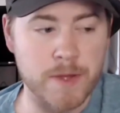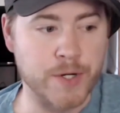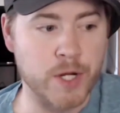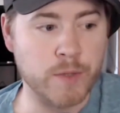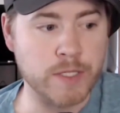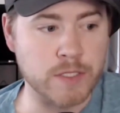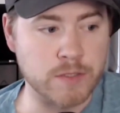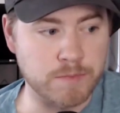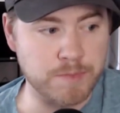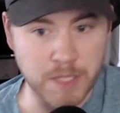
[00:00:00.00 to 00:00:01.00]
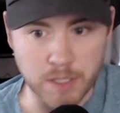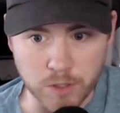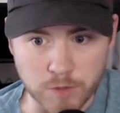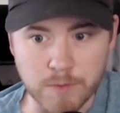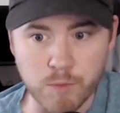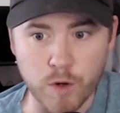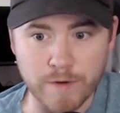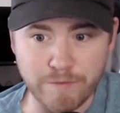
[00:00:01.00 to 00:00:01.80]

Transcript: They're going to be a little bit more